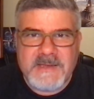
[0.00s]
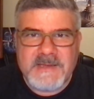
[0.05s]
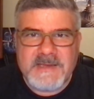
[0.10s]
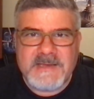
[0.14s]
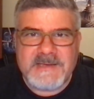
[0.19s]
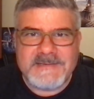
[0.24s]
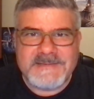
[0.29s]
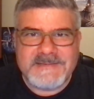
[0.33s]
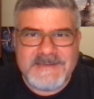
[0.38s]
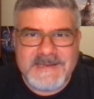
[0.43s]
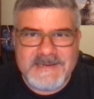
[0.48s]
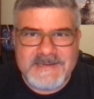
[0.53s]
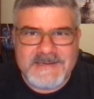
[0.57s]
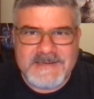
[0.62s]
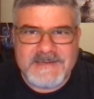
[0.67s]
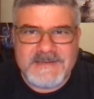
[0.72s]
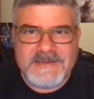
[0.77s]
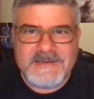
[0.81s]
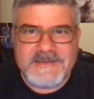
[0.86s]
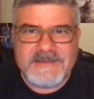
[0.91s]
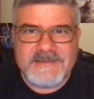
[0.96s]
He
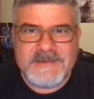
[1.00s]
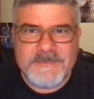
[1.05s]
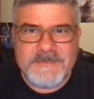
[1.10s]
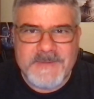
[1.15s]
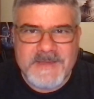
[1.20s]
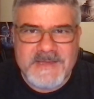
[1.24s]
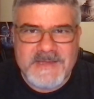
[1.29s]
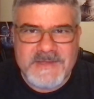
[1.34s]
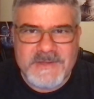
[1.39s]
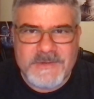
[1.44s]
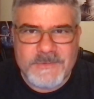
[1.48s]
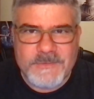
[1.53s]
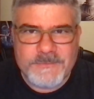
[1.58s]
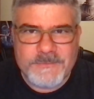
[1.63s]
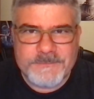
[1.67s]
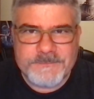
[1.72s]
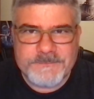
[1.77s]
intended to make you.